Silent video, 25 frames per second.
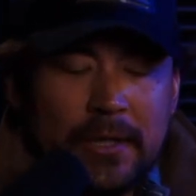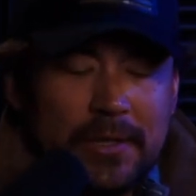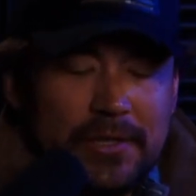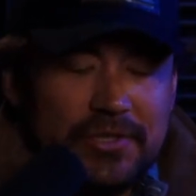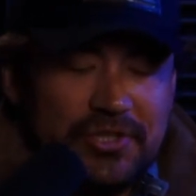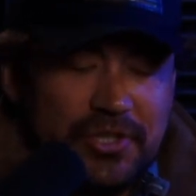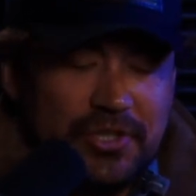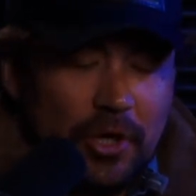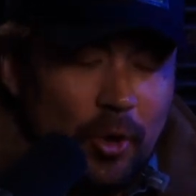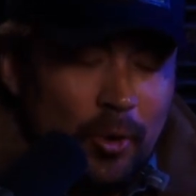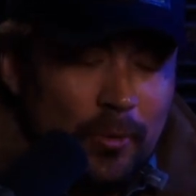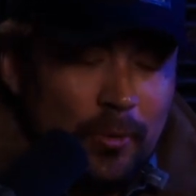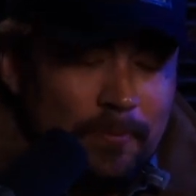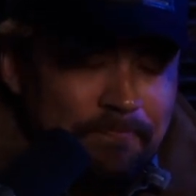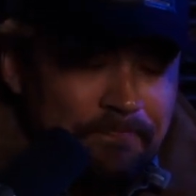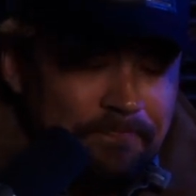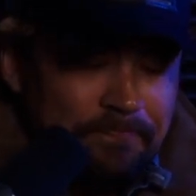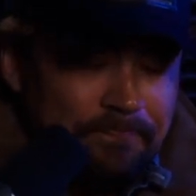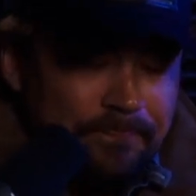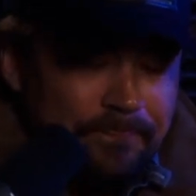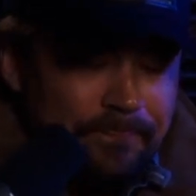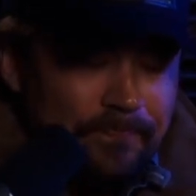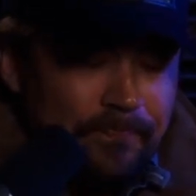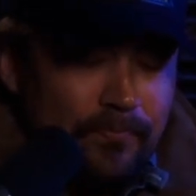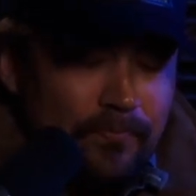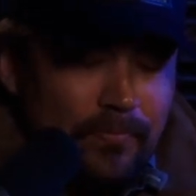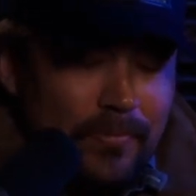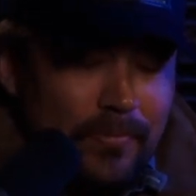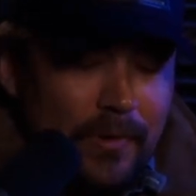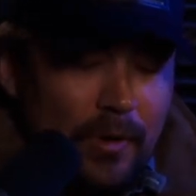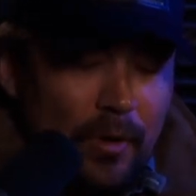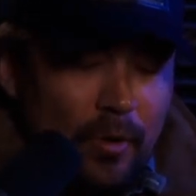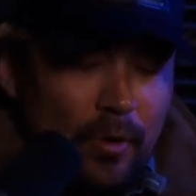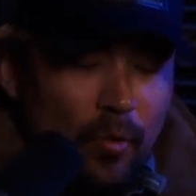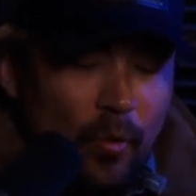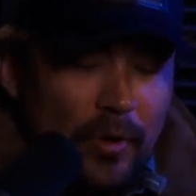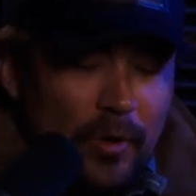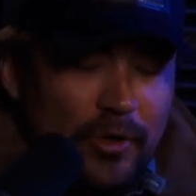So
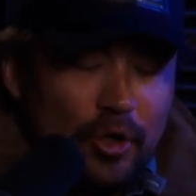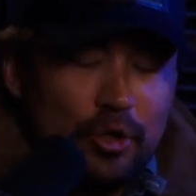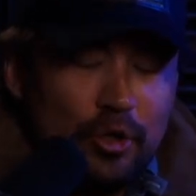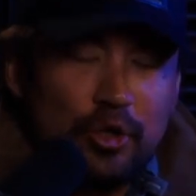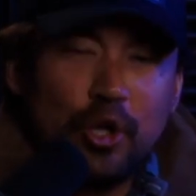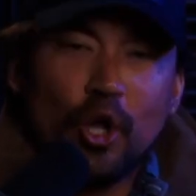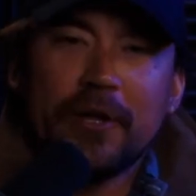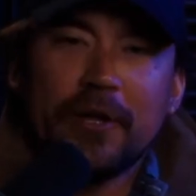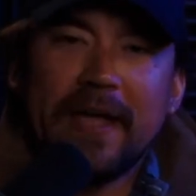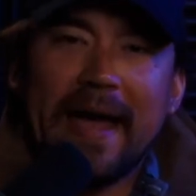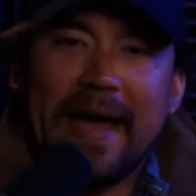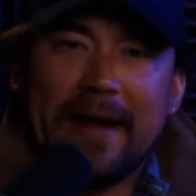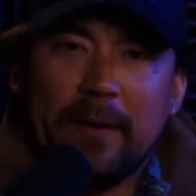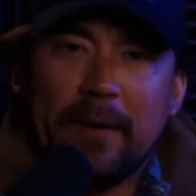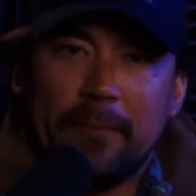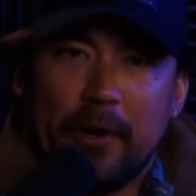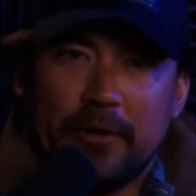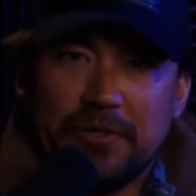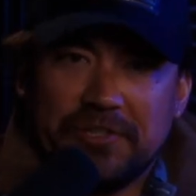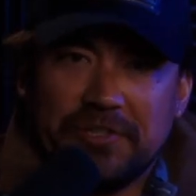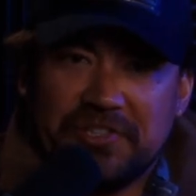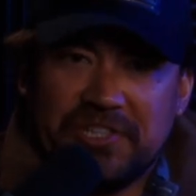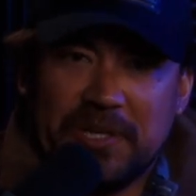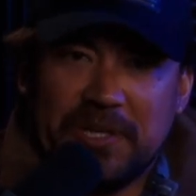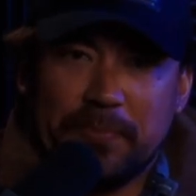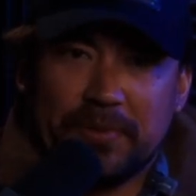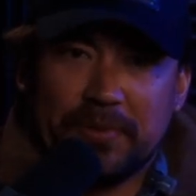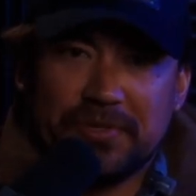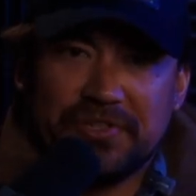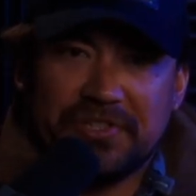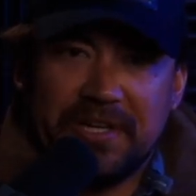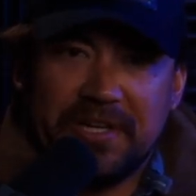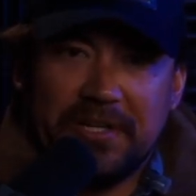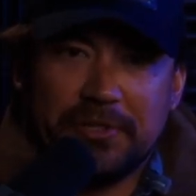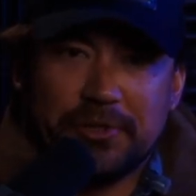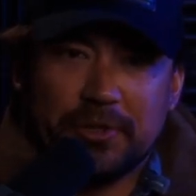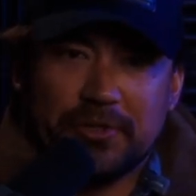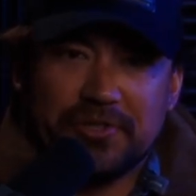when you look at emergency
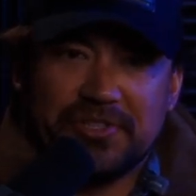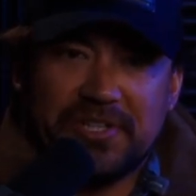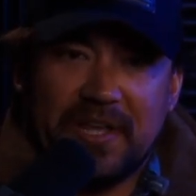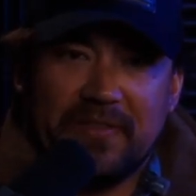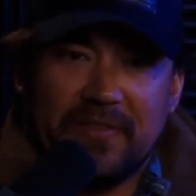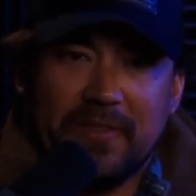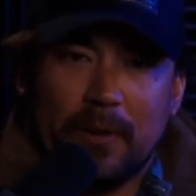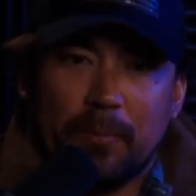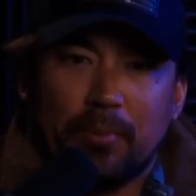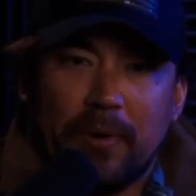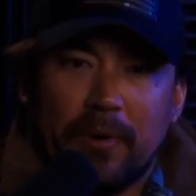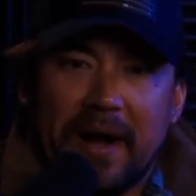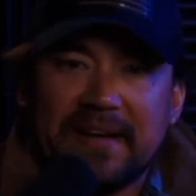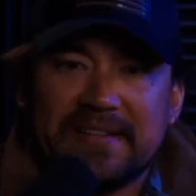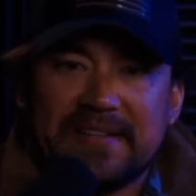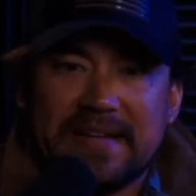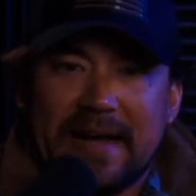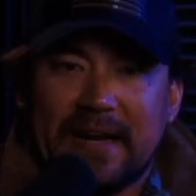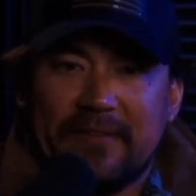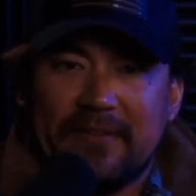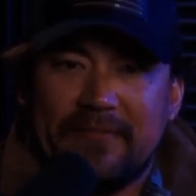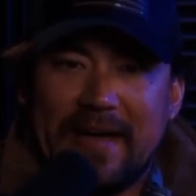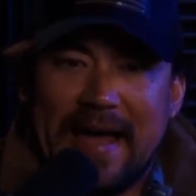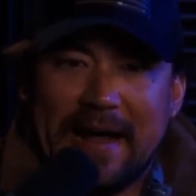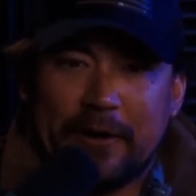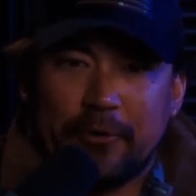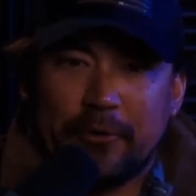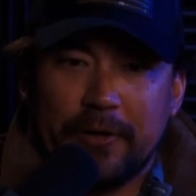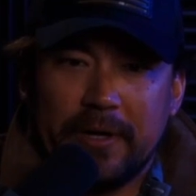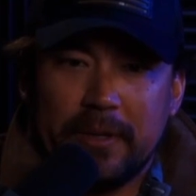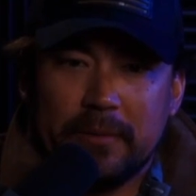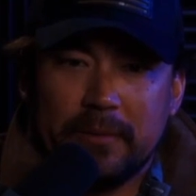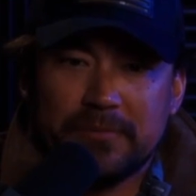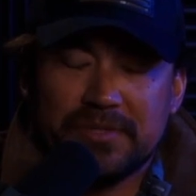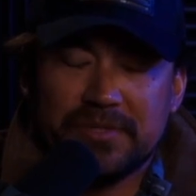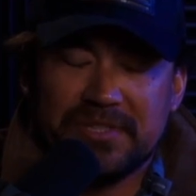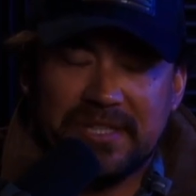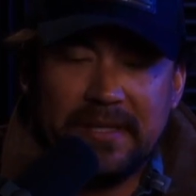procedures and the breakdown of
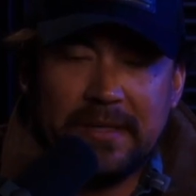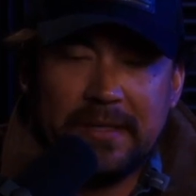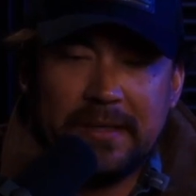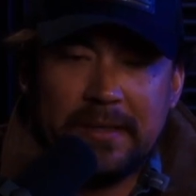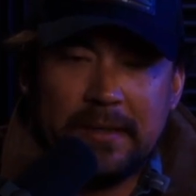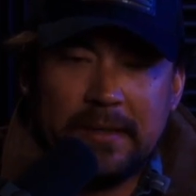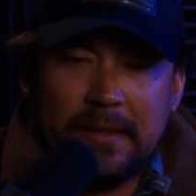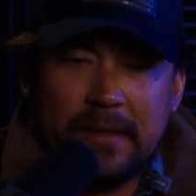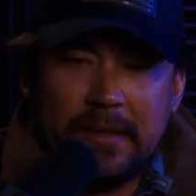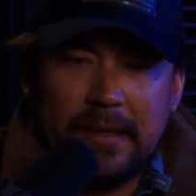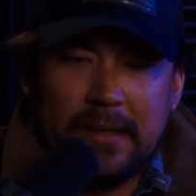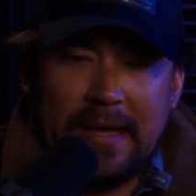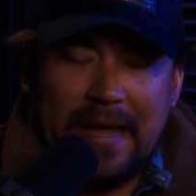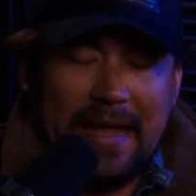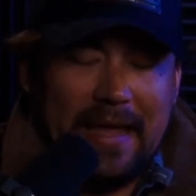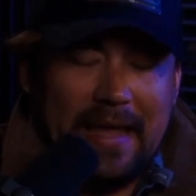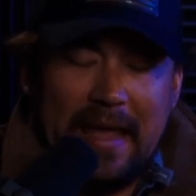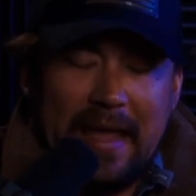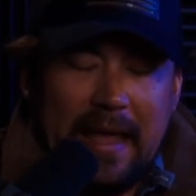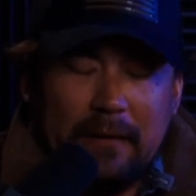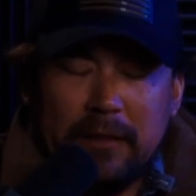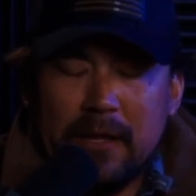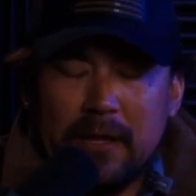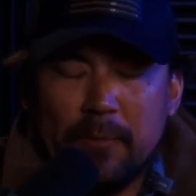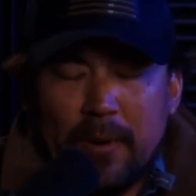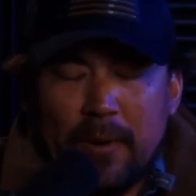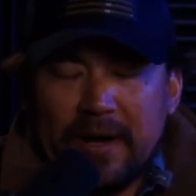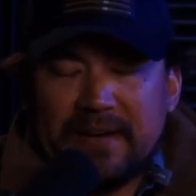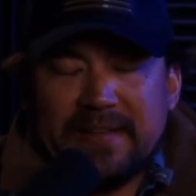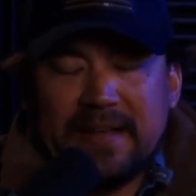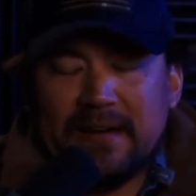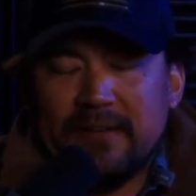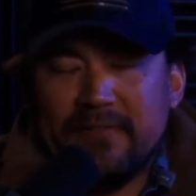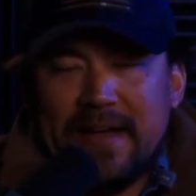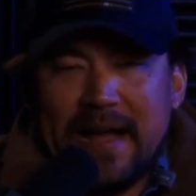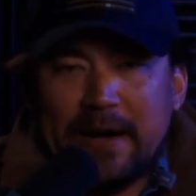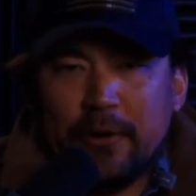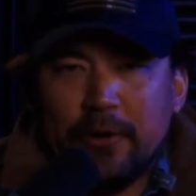acronyms,
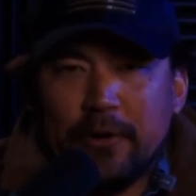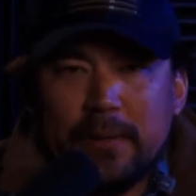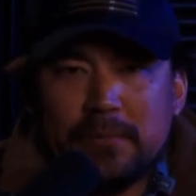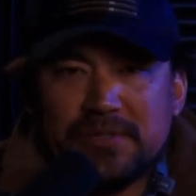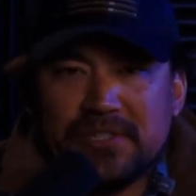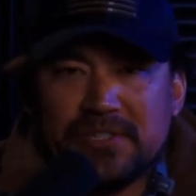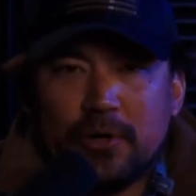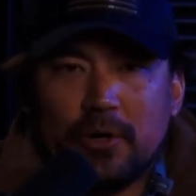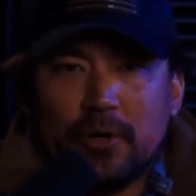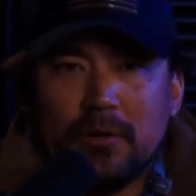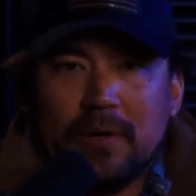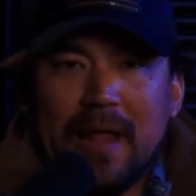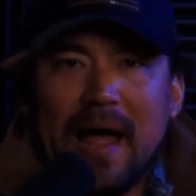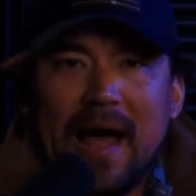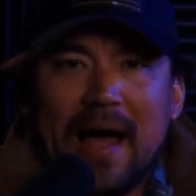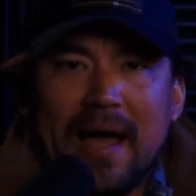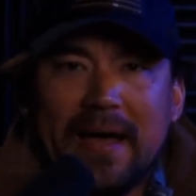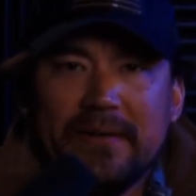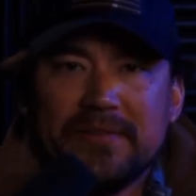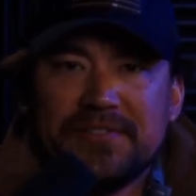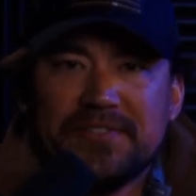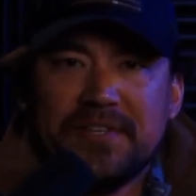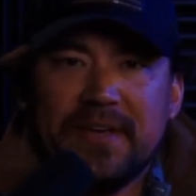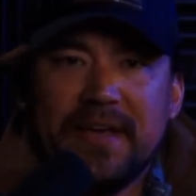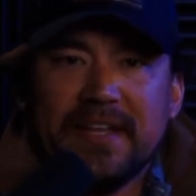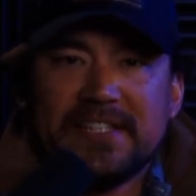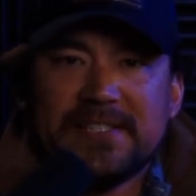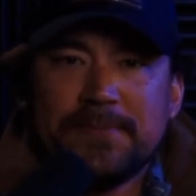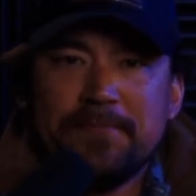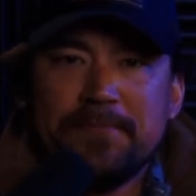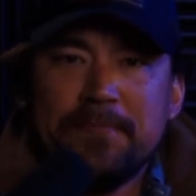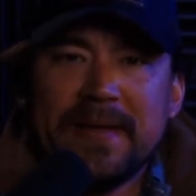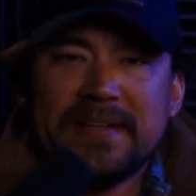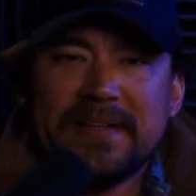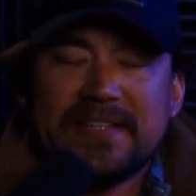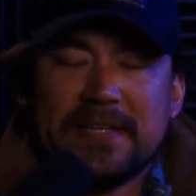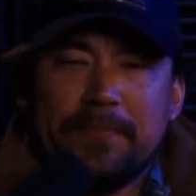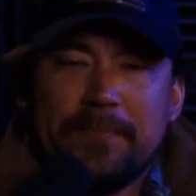in our lives, it's
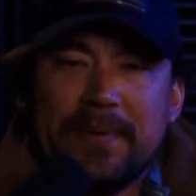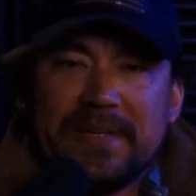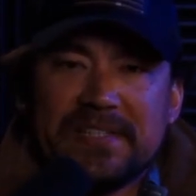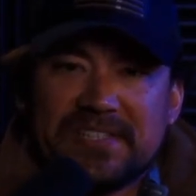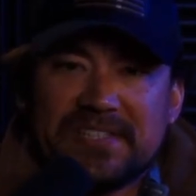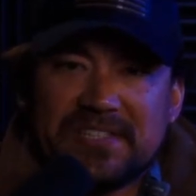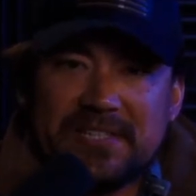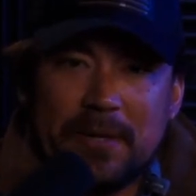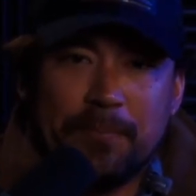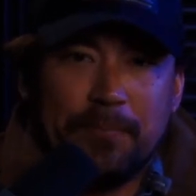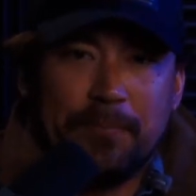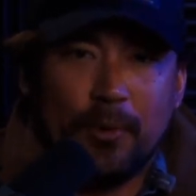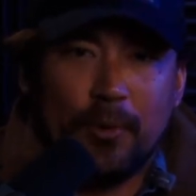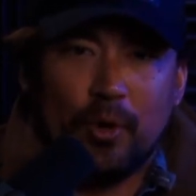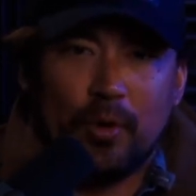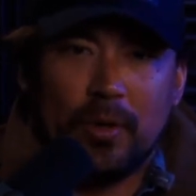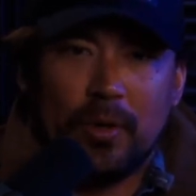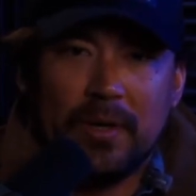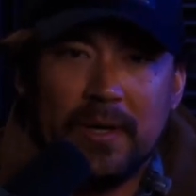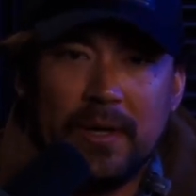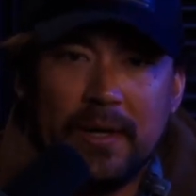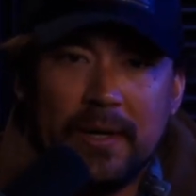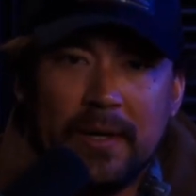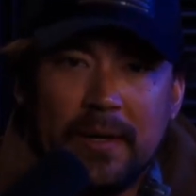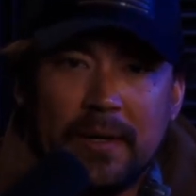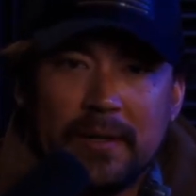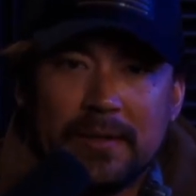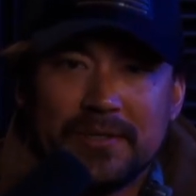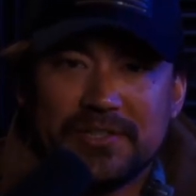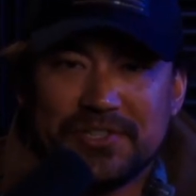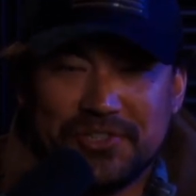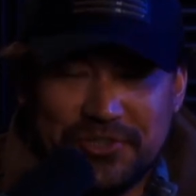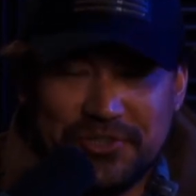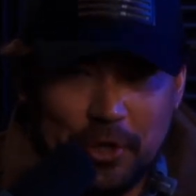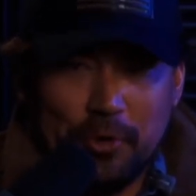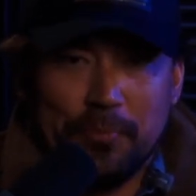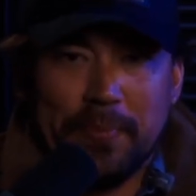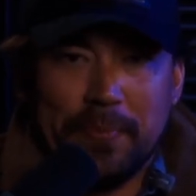meant to be simple,
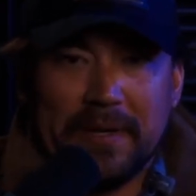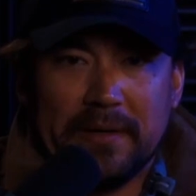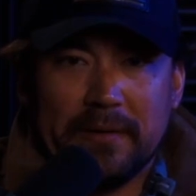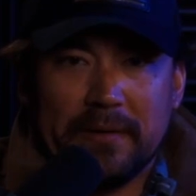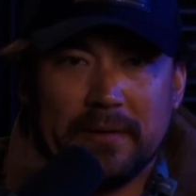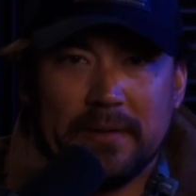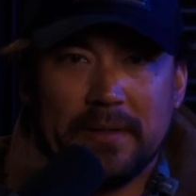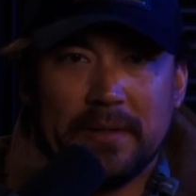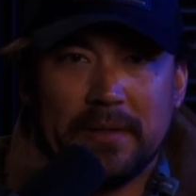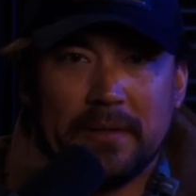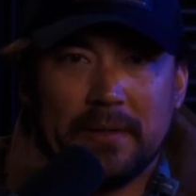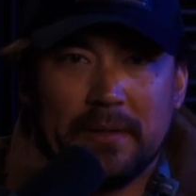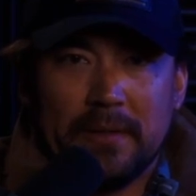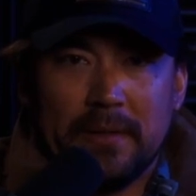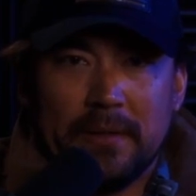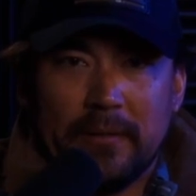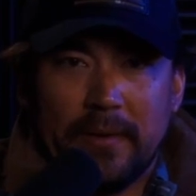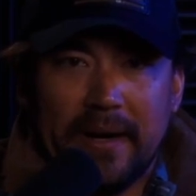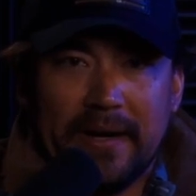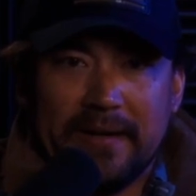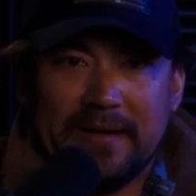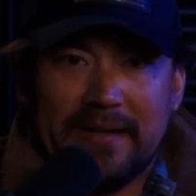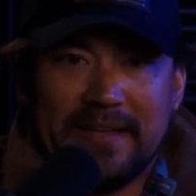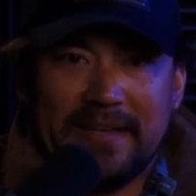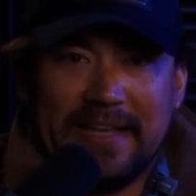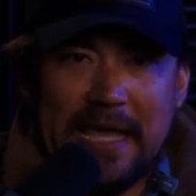stupid, right?